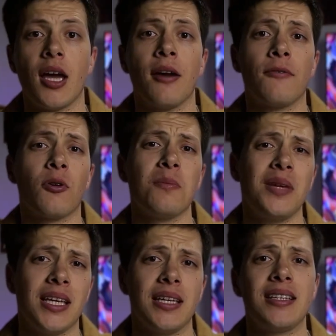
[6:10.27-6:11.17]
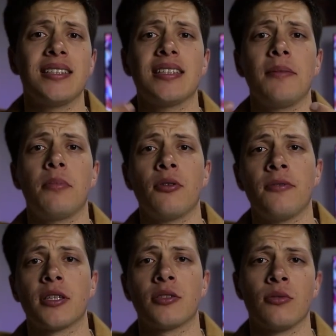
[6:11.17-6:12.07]
For me, it is a
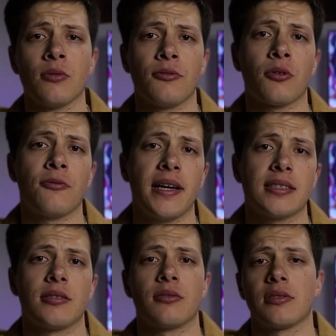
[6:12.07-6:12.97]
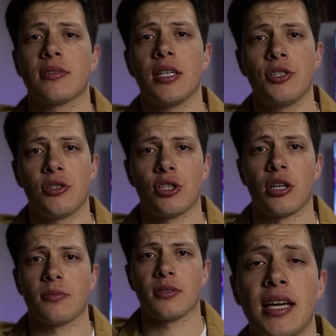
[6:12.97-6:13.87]
perfect tool for fast translation
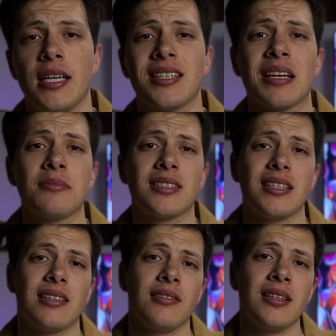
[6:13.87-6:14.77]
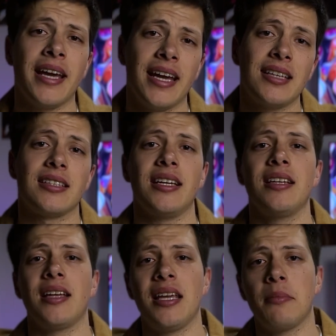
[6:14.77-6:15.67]
jobs. It comes really handy
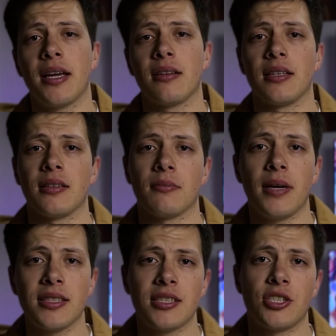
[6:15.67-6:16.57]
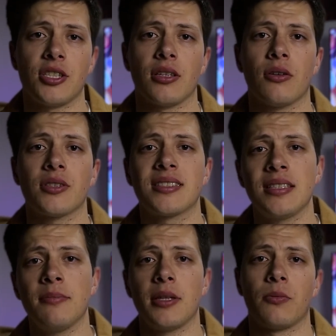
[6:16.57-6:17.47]
in emailing, messaging, or
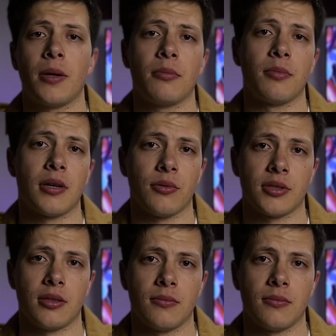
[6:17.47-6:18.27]
simply web browsing.